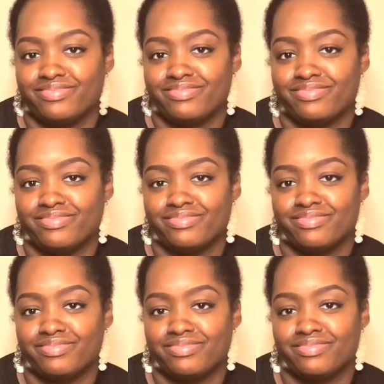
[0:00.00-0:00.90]

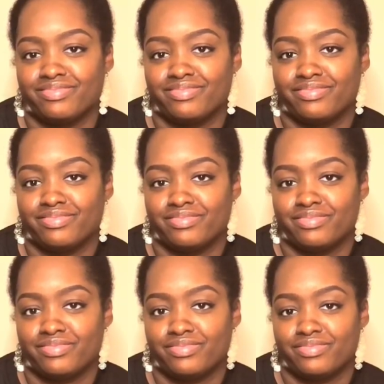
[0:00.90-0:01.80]

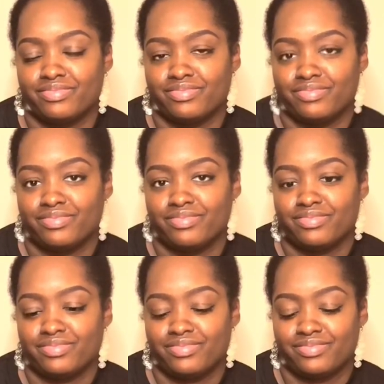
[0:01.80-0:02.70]

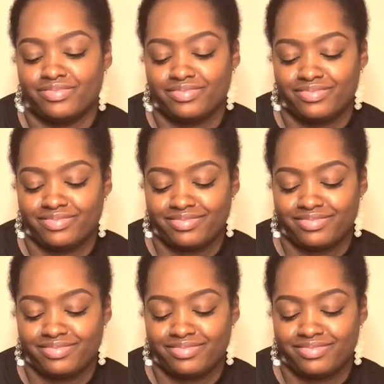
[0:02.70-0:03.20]
The person shown says nothing.